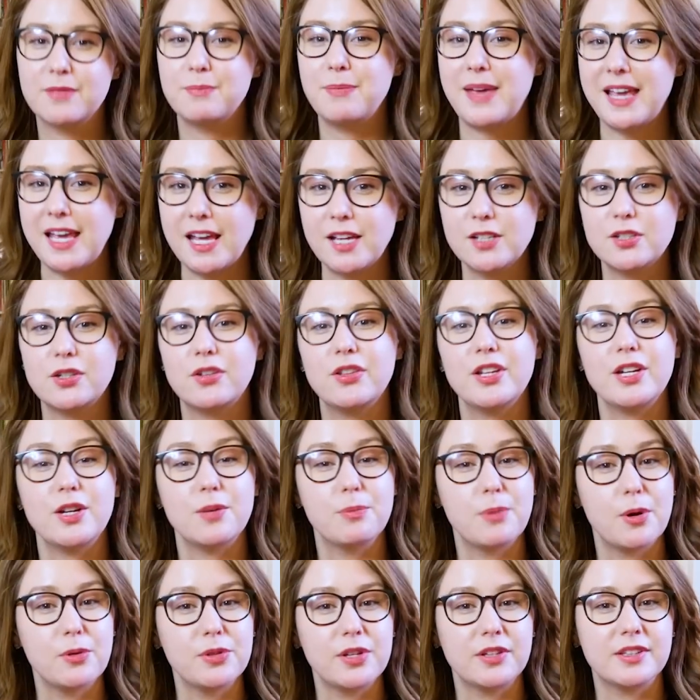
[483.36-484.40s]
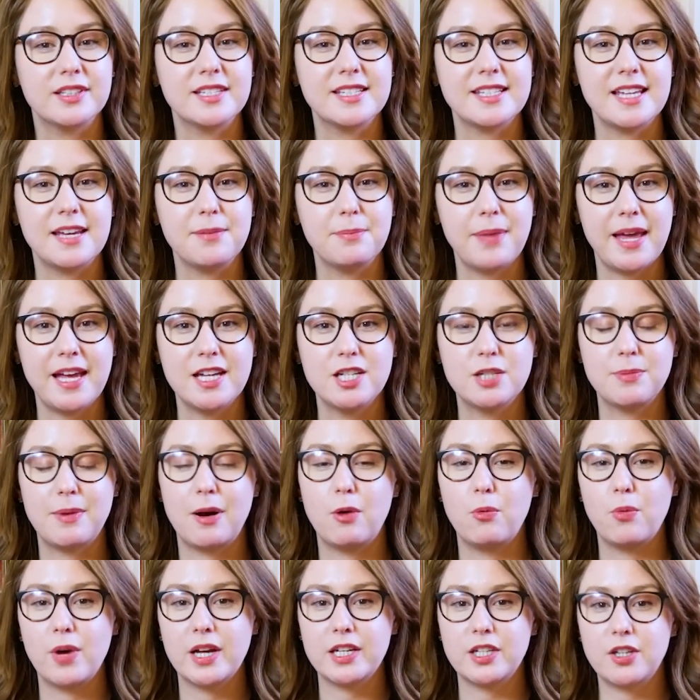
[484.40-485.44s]
Making sure that you're both on the same page
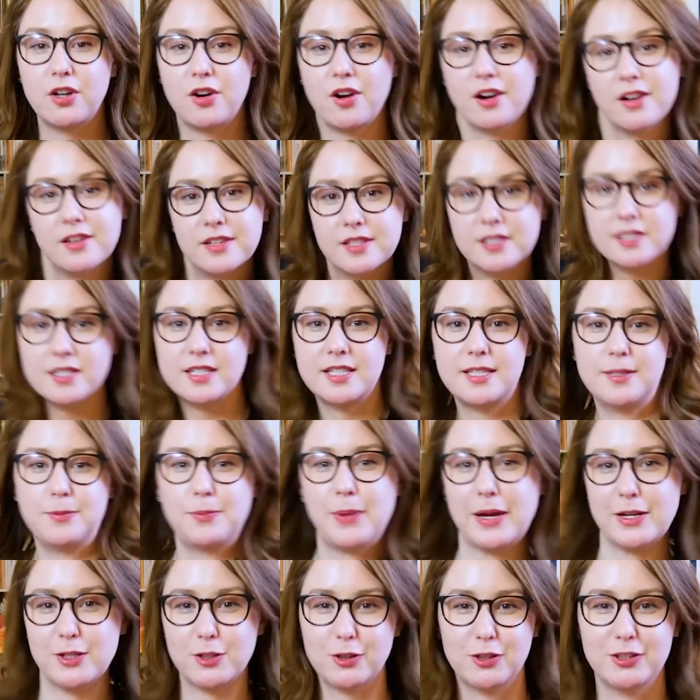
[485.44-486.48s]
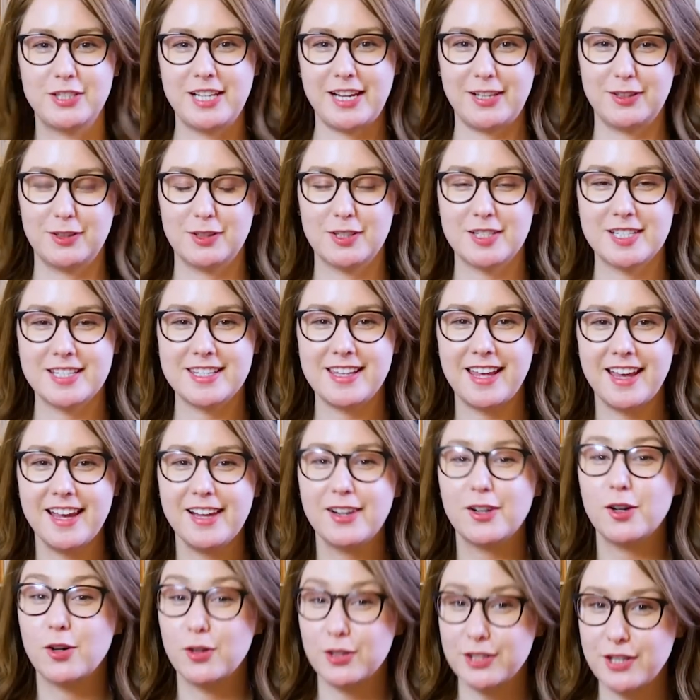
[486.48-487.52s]
about what your special day looks
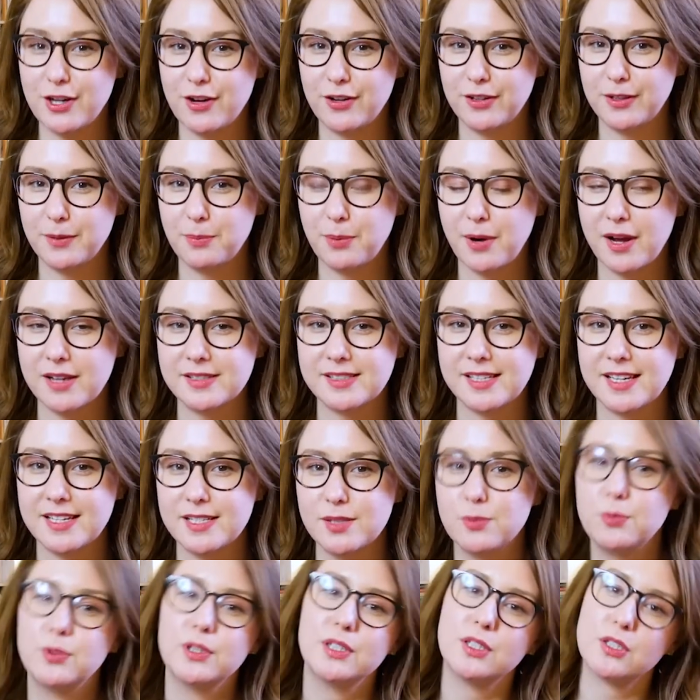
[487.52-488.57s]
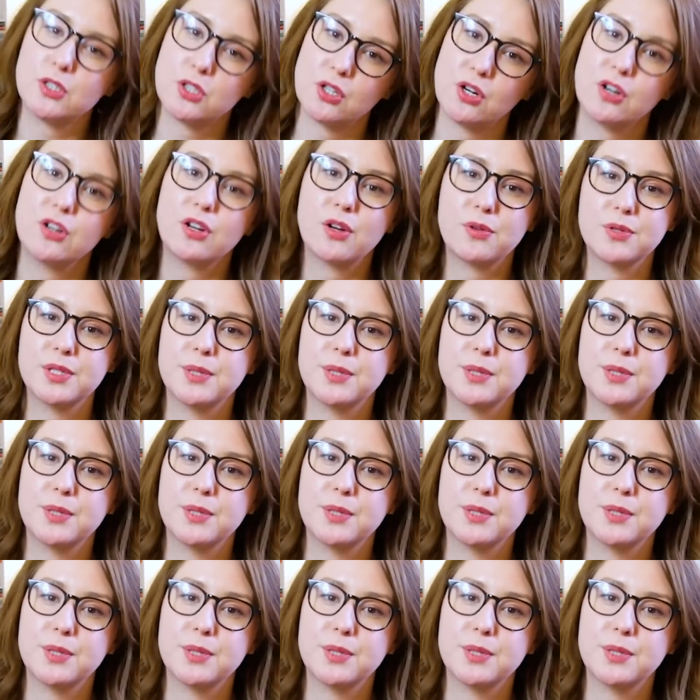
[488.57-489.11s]
like early on in the process will ensure no